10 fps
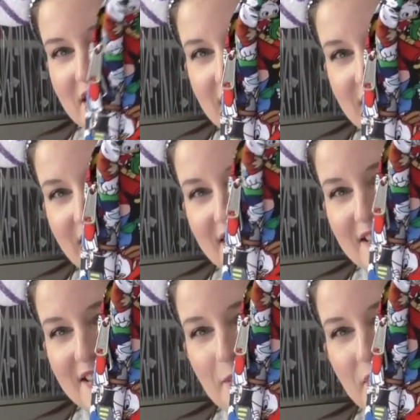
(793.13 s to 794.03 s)
He's
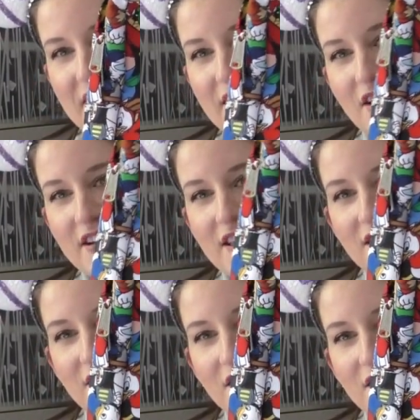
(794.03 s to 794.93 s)
nice and displayed on
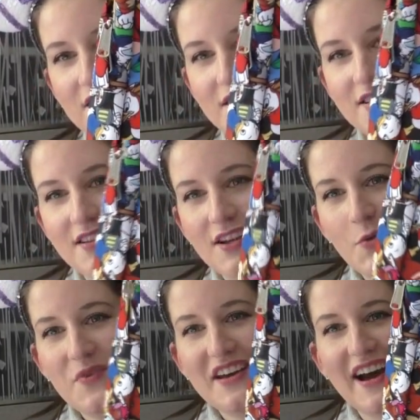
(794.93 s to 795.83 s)
here.
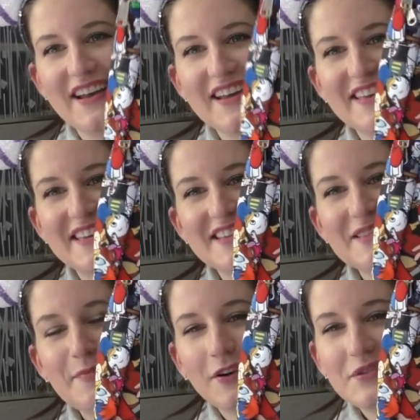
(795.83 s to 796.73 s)
We got
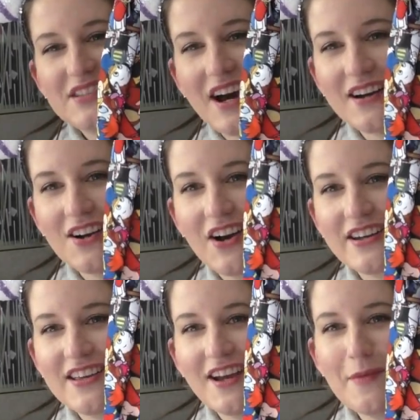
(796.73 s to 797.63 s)
Gizmo Duck
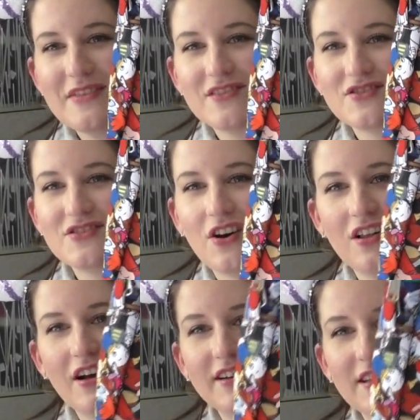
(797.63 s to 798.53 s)
on here. I mean, they're just
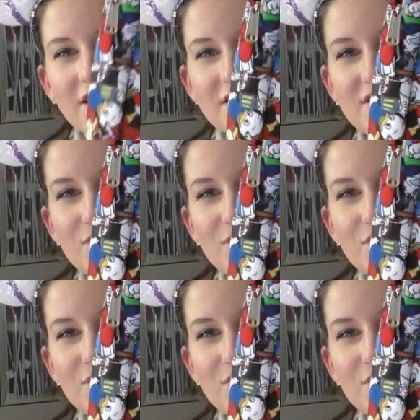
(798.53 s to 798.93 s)
all on here. It's